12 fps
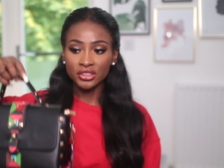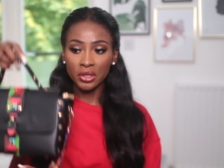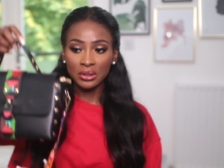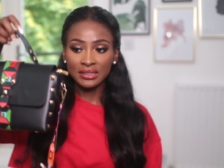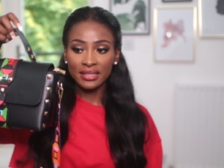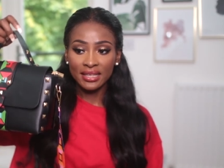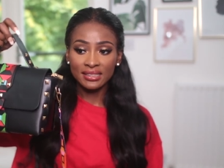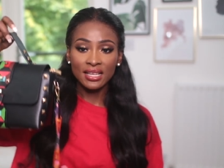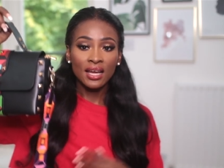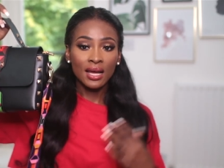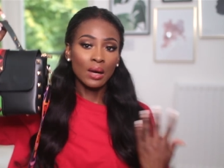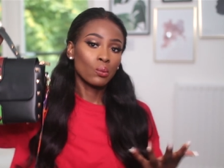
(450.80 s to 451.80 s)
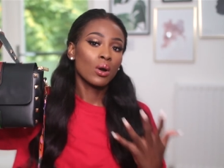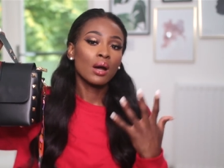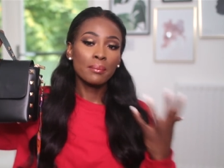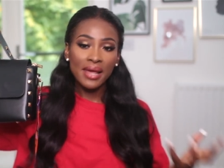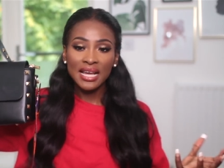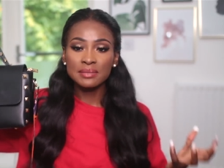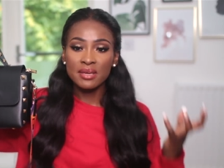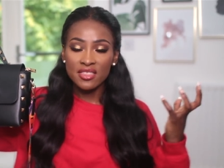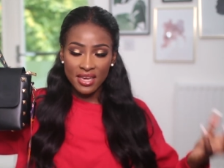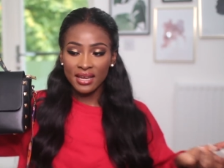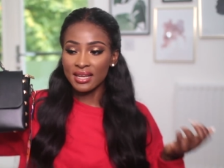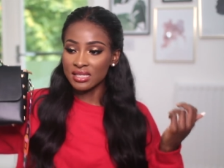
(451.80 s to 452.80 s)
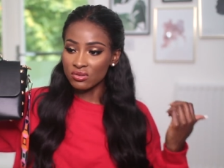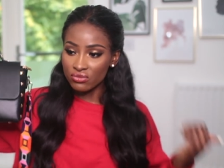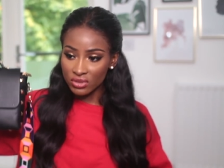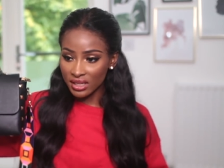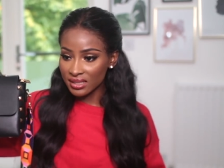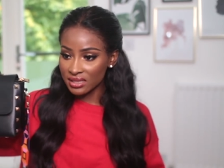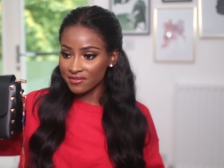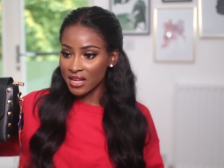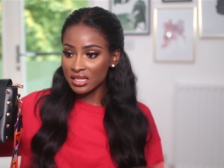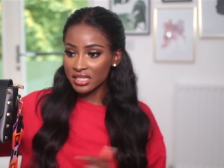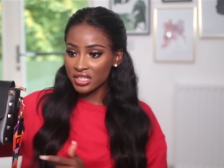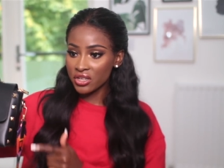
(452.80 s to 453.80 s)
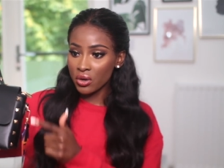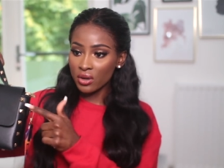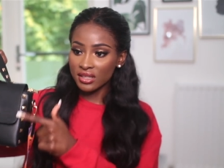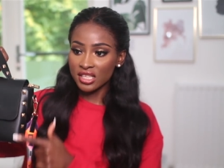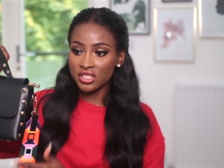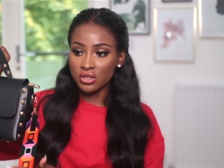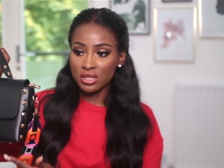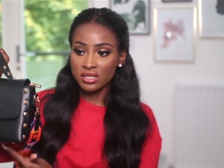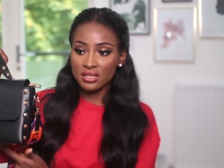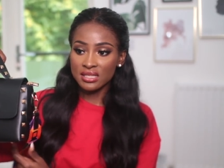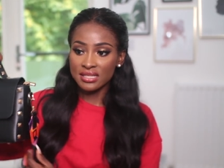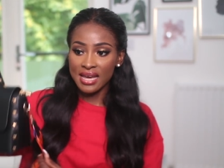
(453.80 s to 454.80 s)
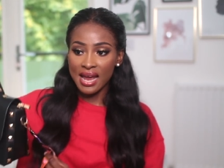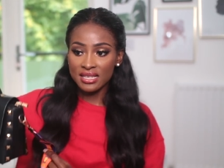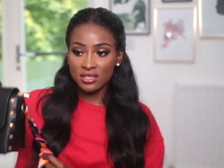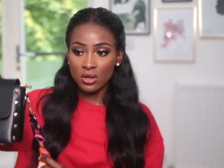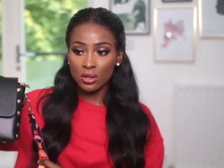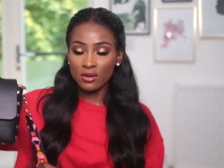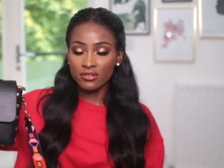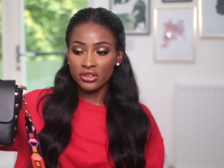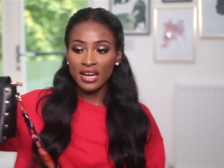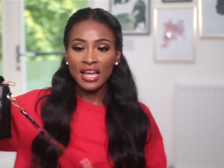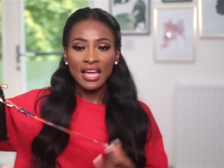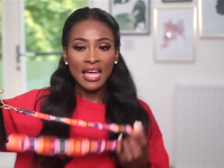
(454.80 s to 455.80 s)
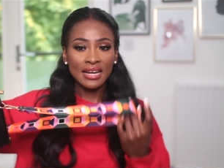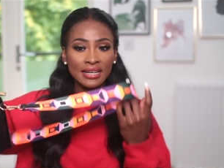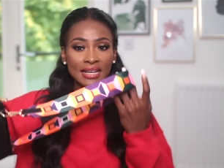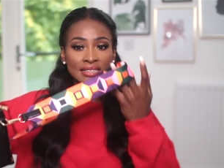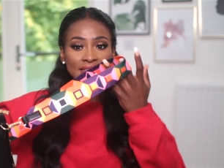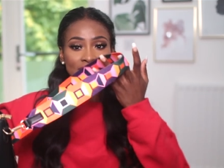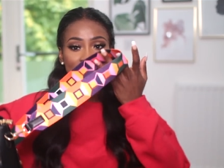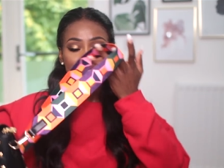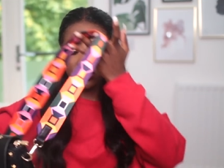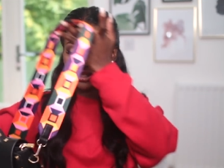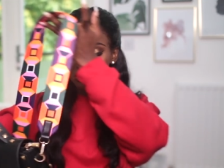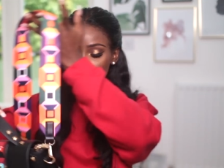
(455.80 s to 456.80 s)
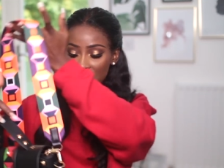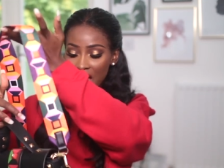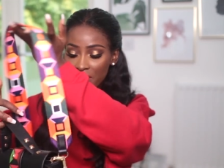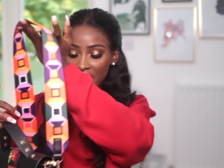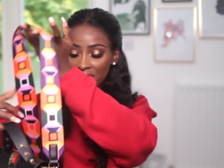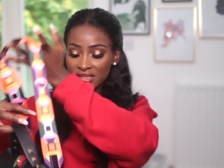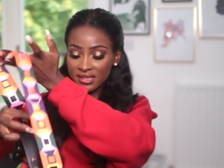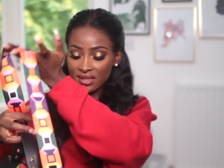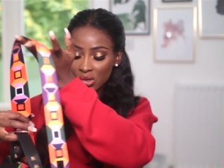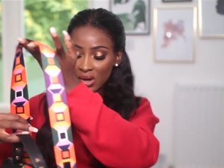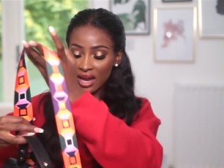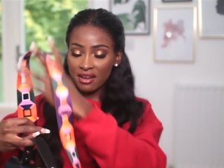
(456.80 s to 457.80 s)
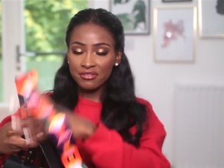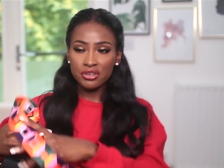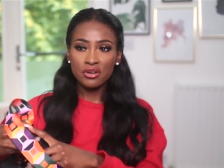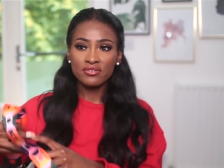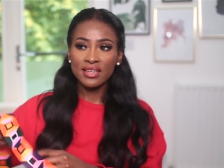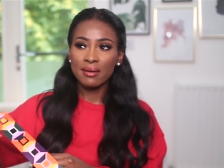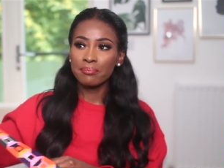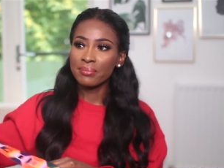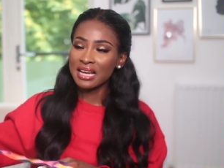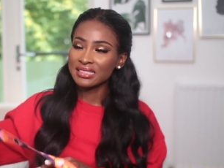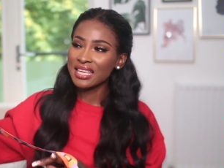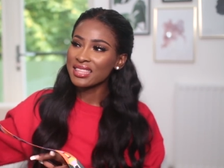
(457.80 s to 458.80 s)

So it looks like this, and what makes me think it's it's the Valentino or the studs on the side and all over it. And then this strap, I've seen quite a few of their bags.